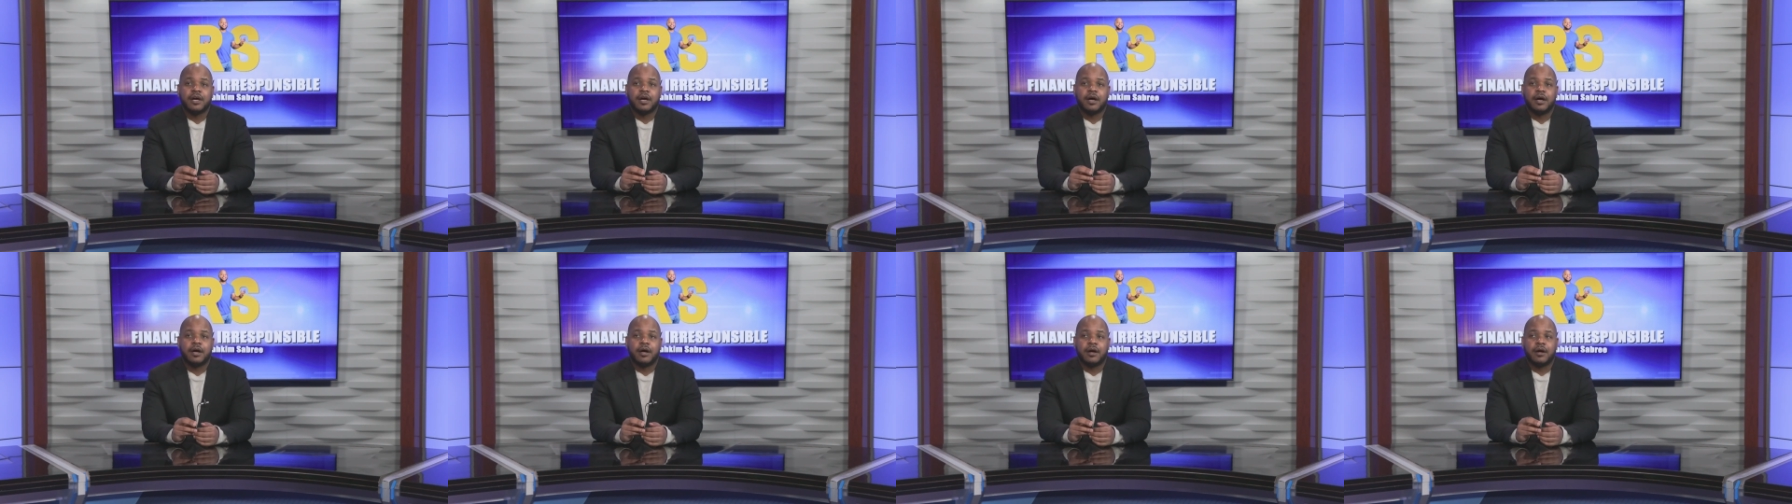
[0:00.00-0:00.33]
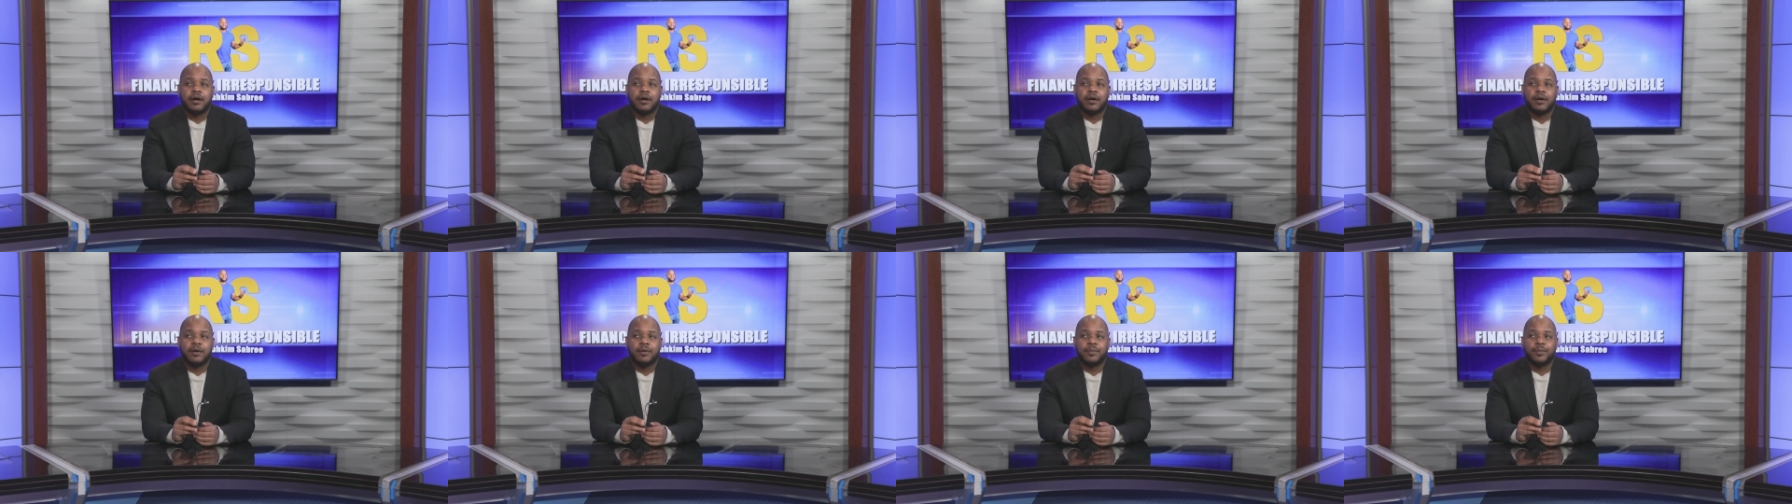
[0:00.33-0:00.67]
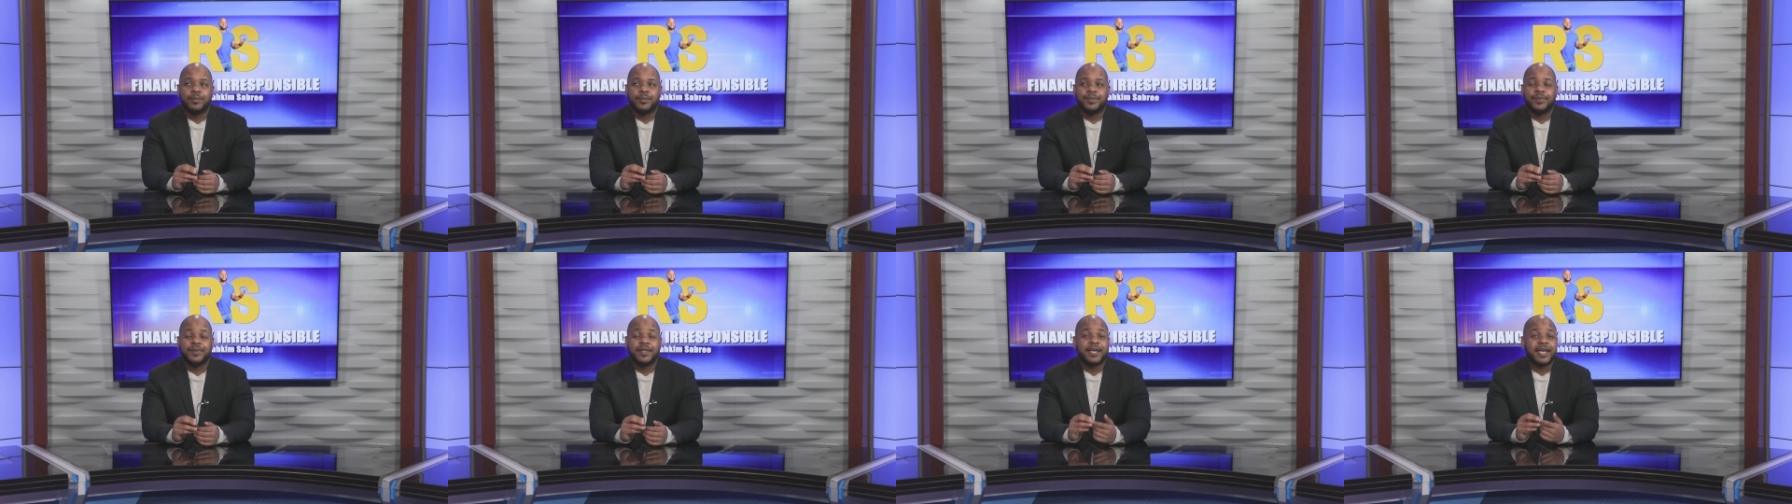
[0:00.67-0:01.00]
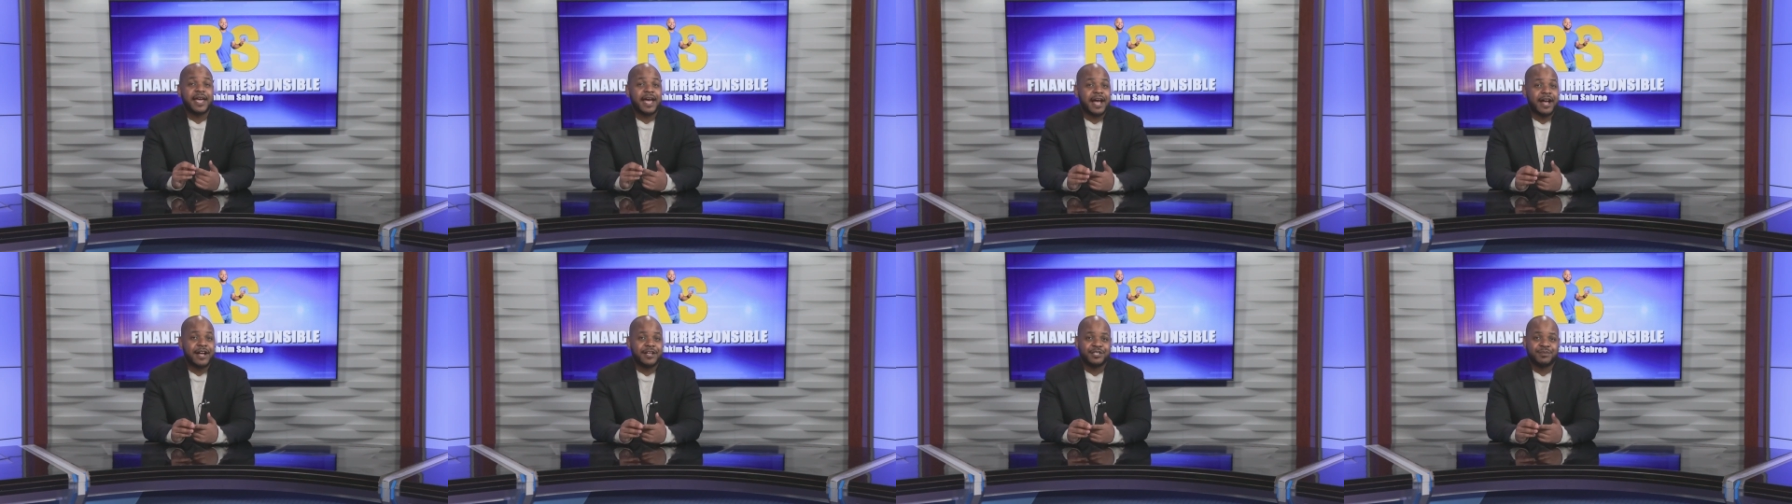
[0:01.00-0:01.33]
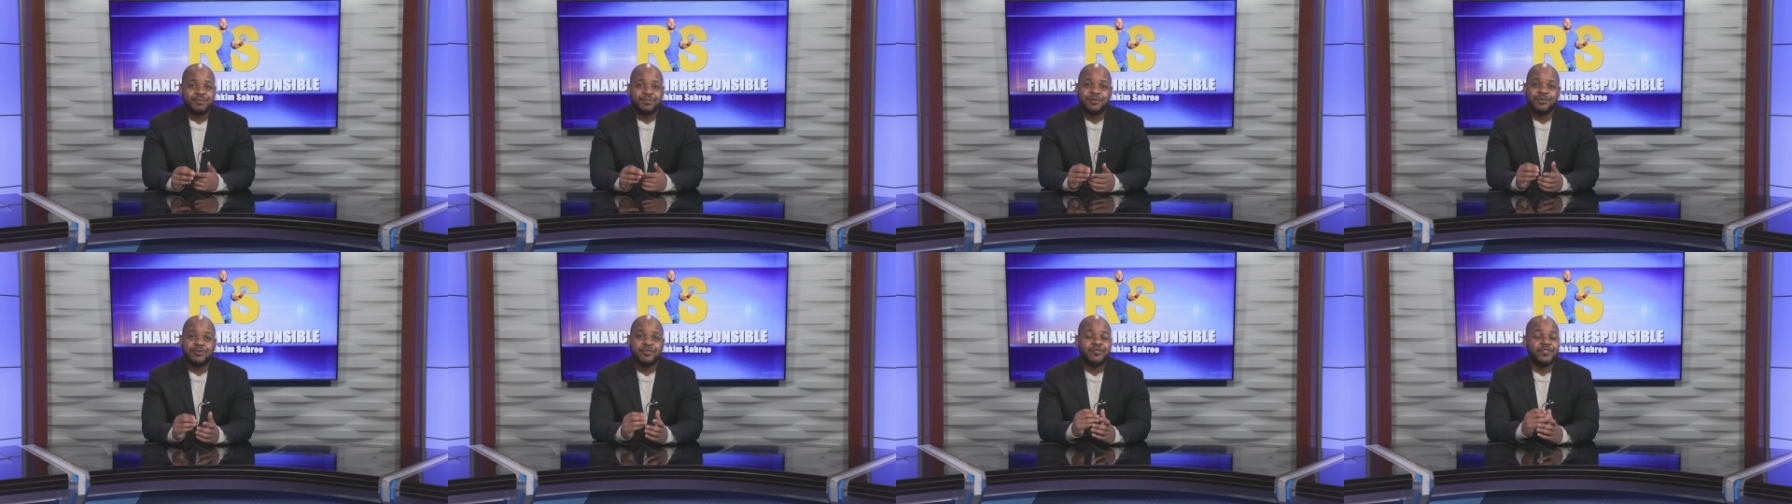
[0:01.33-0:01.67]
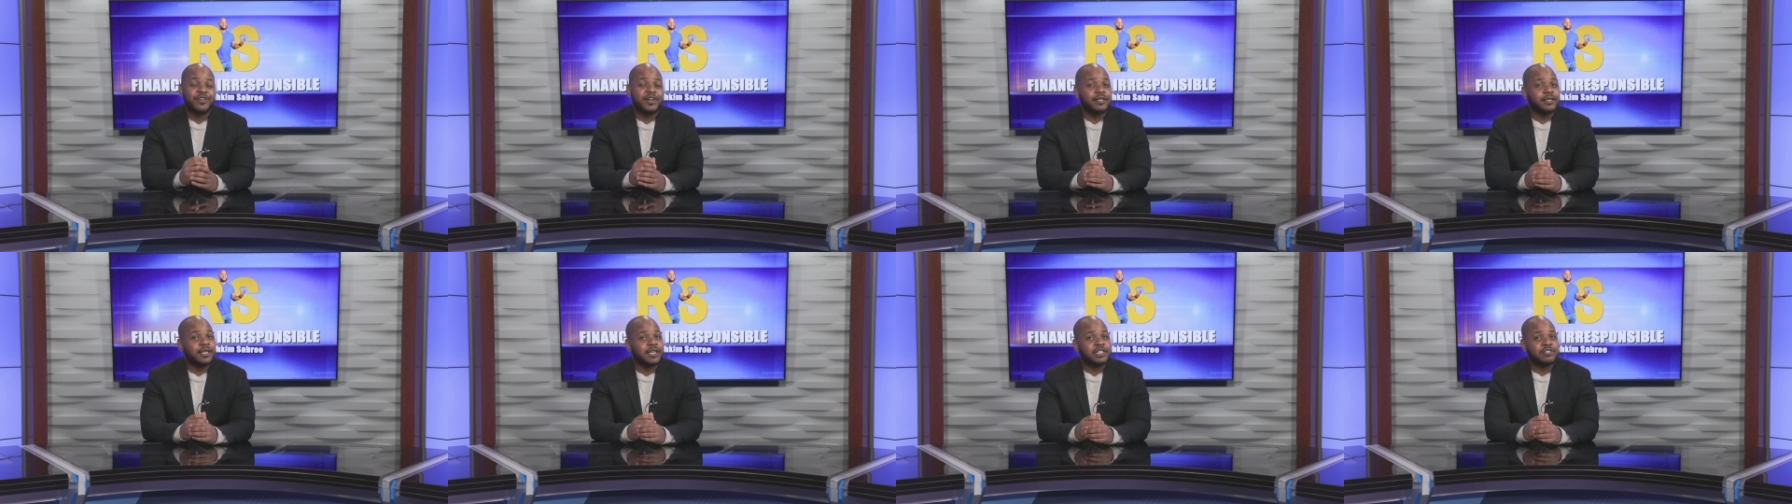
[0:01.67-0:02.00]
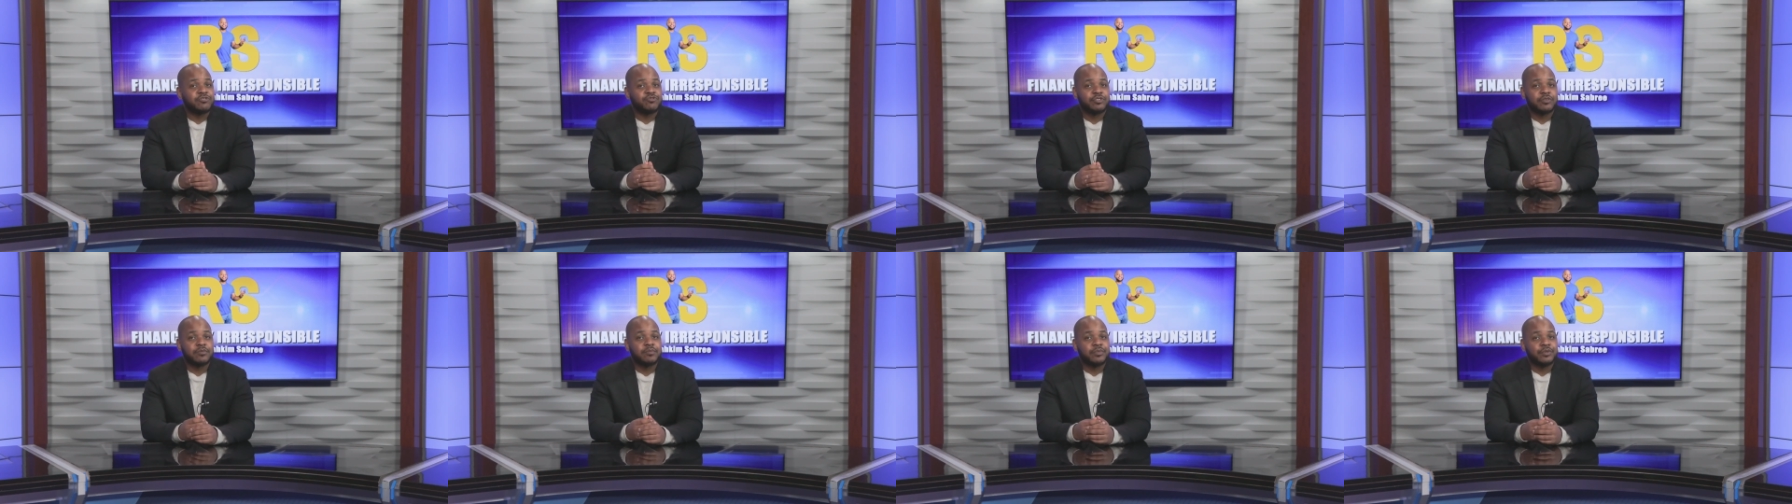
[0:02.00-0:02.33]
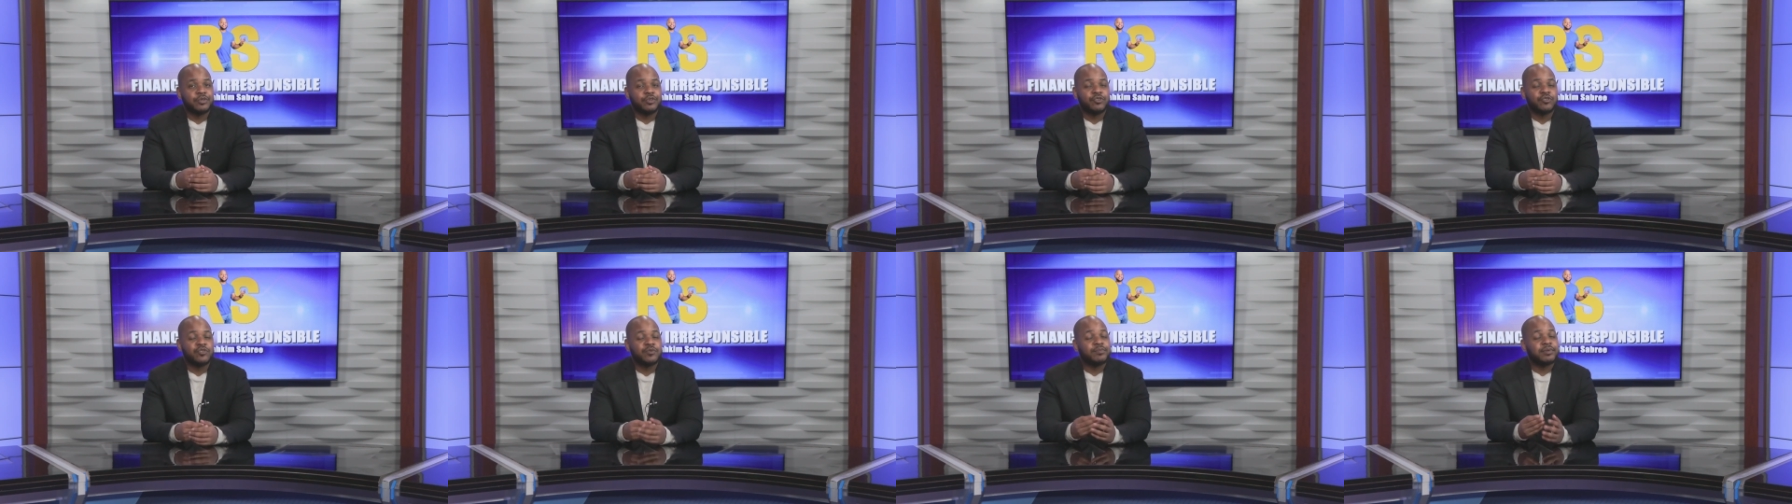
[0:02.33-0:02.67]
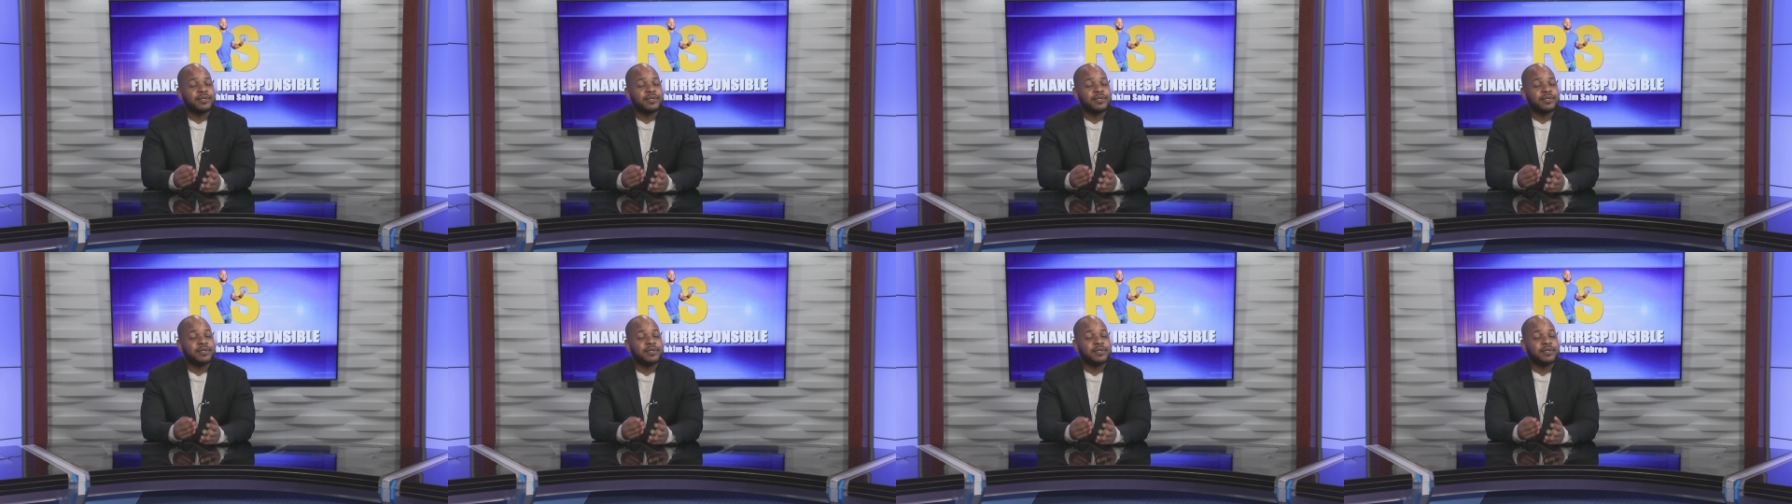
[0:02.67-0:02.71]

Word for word: the gas bill, the electric bill,